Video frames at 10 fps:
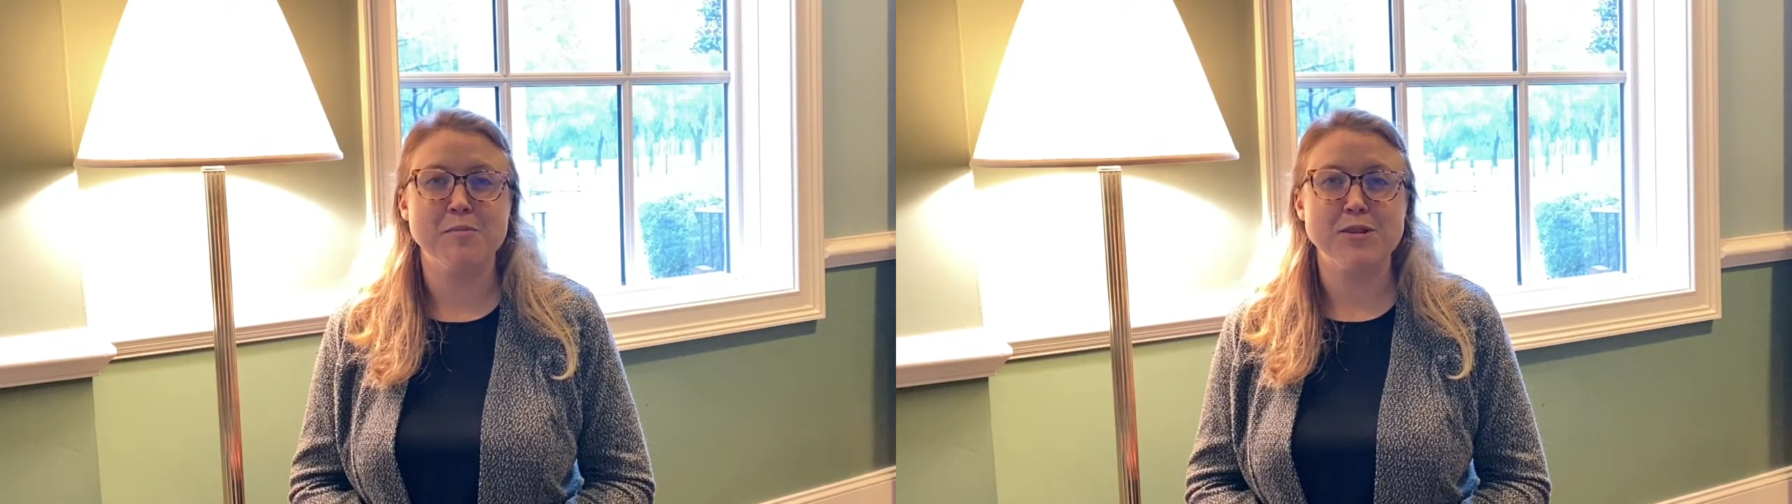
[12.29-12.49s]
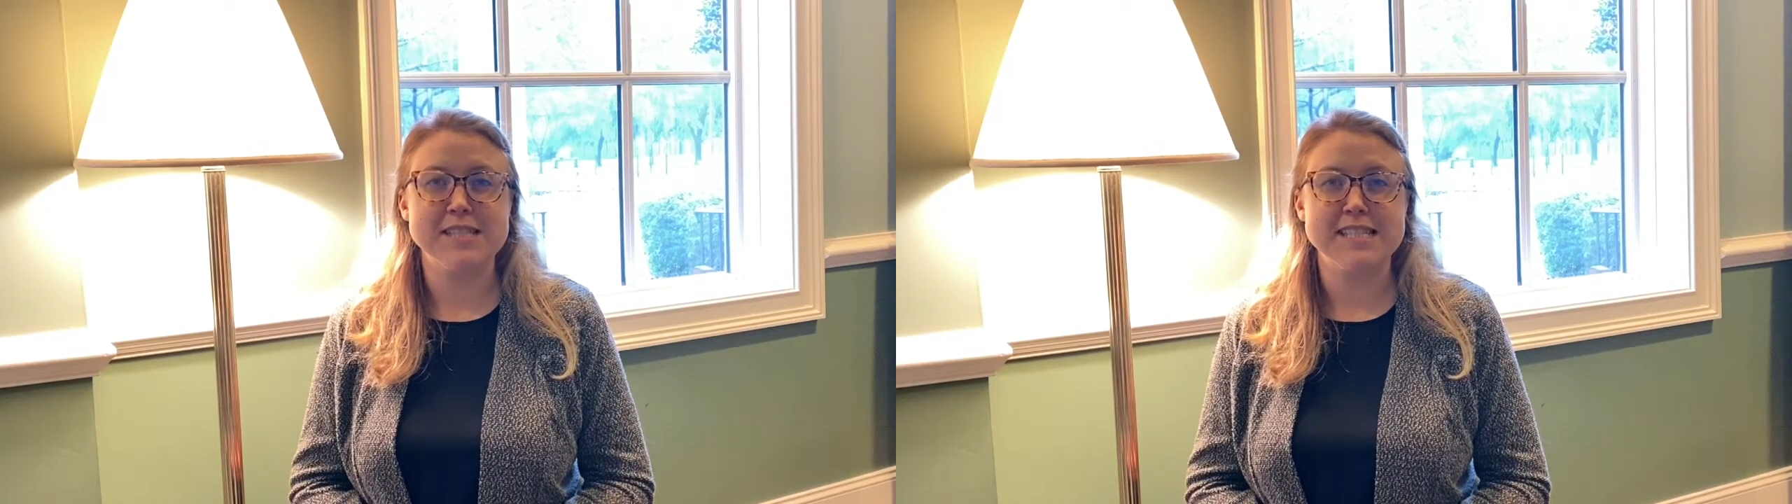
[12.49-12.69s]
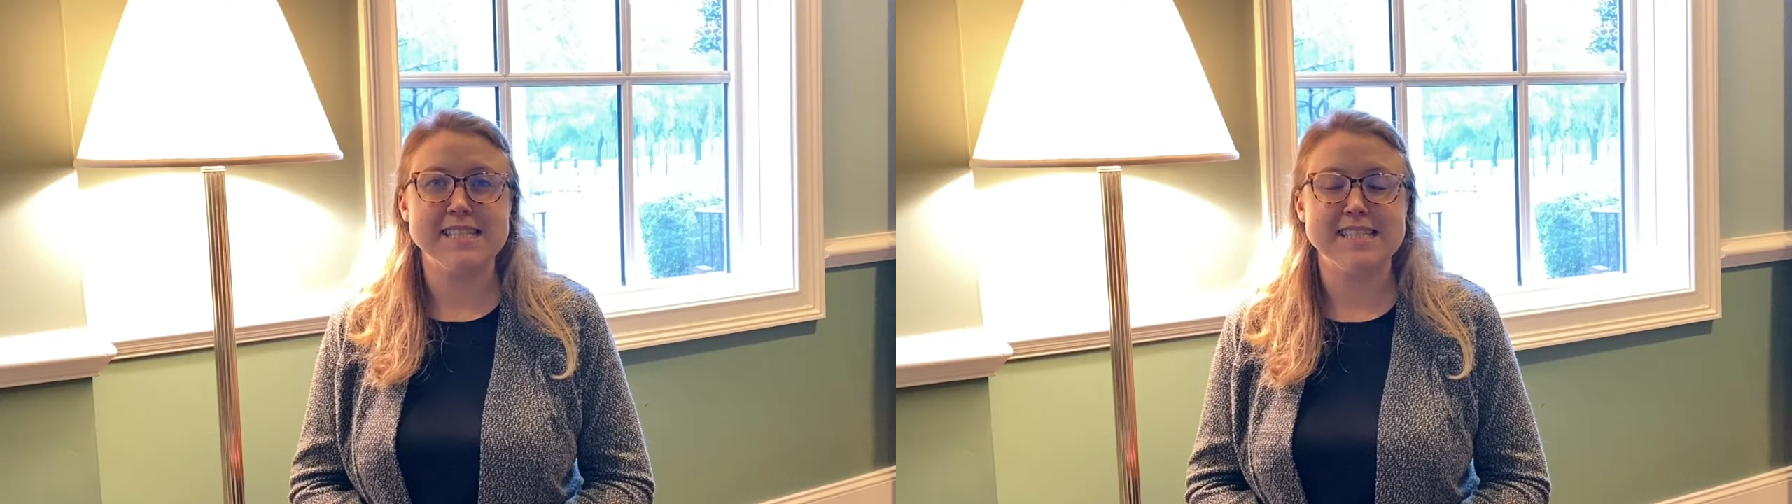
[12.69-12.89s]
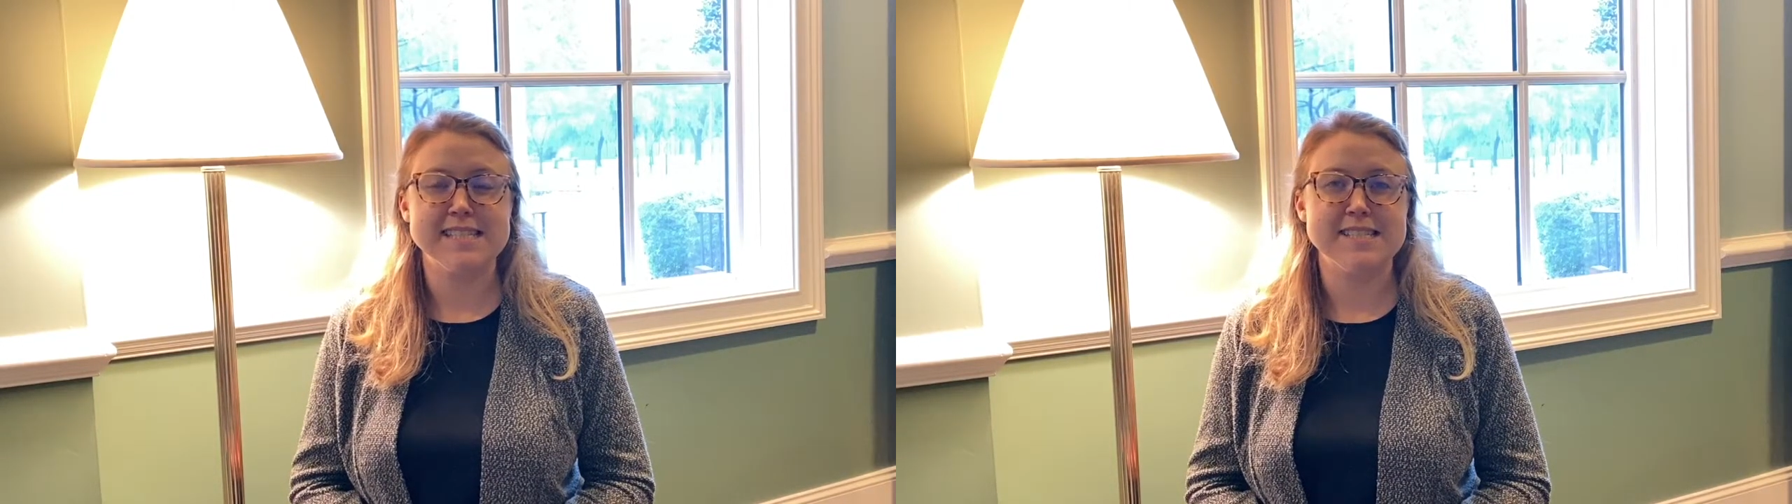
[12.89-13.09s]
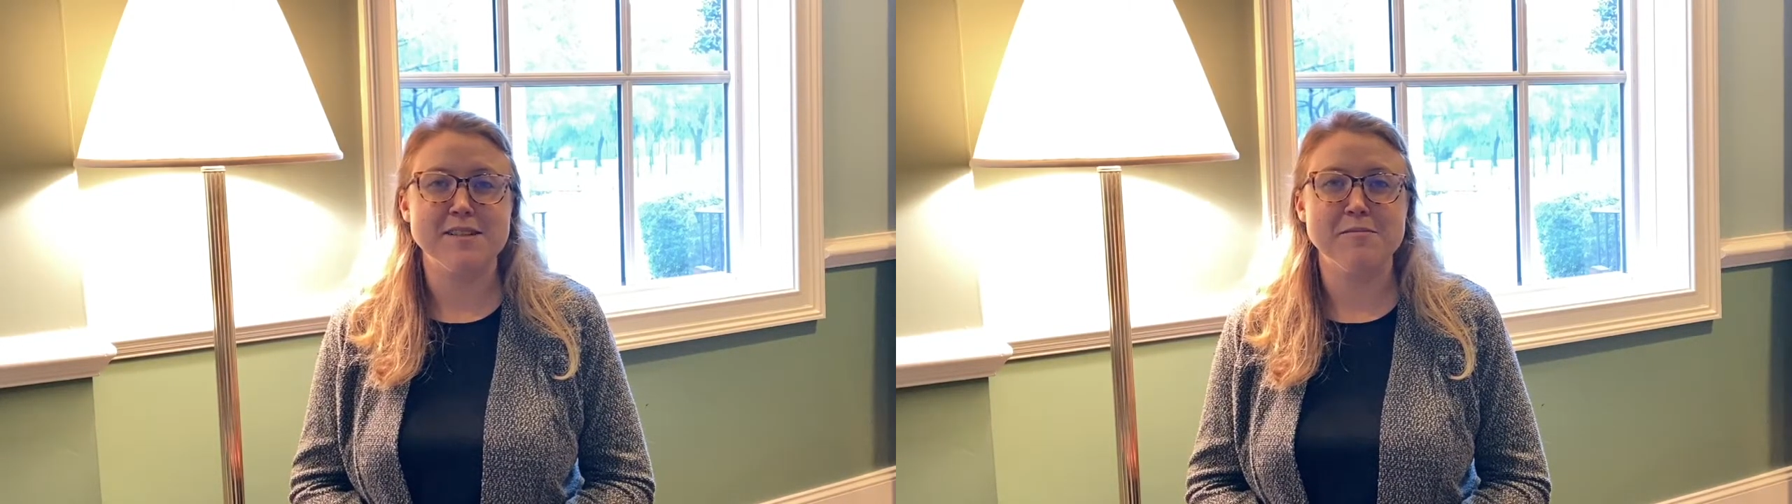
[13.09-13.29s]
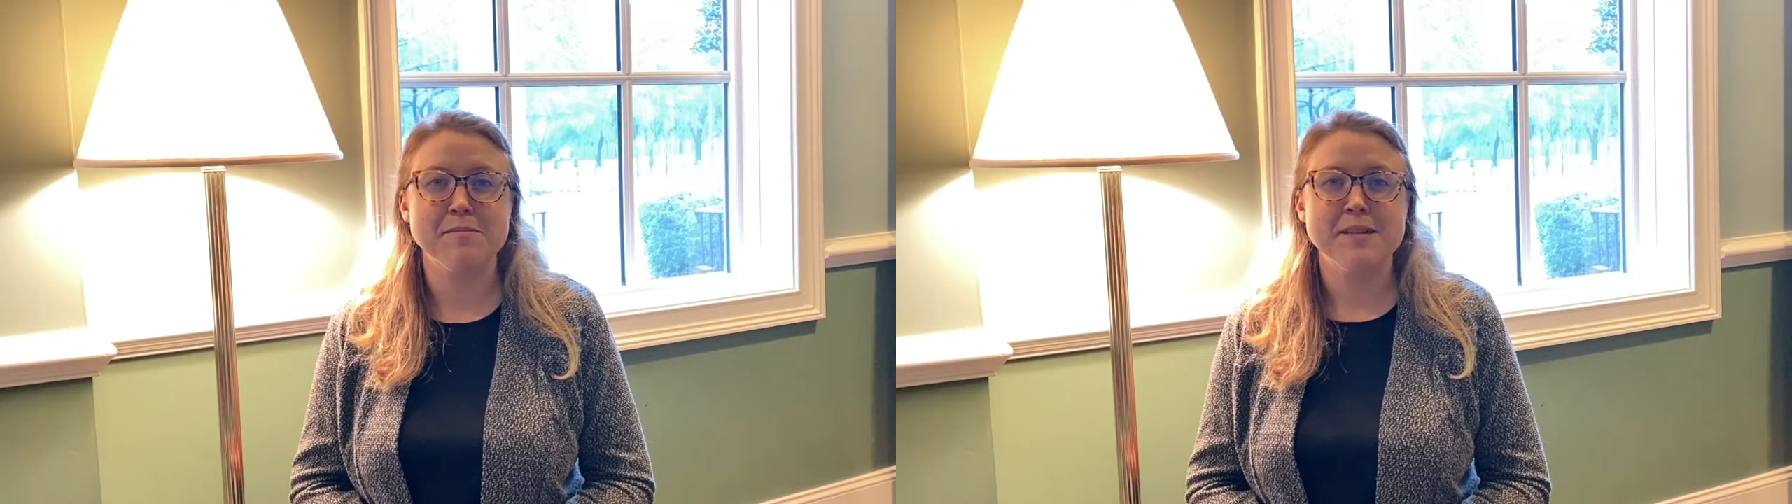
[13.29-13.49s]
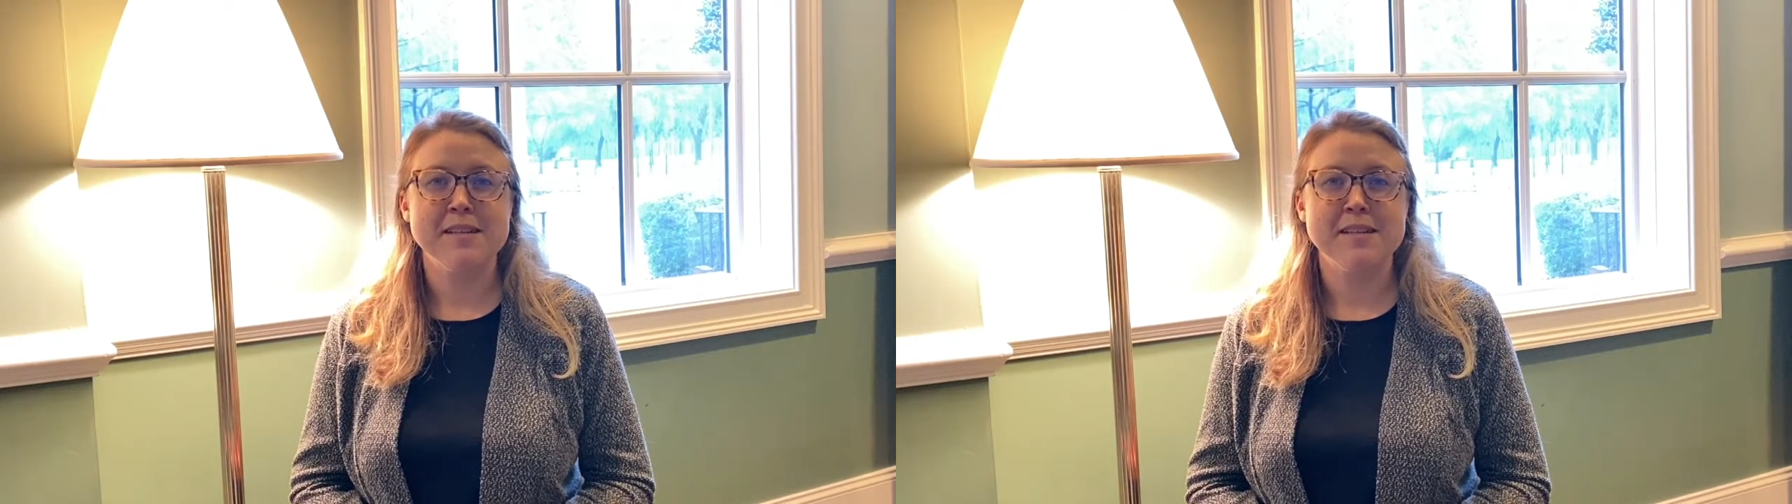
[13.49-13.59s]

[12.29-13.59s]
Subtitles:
prison system.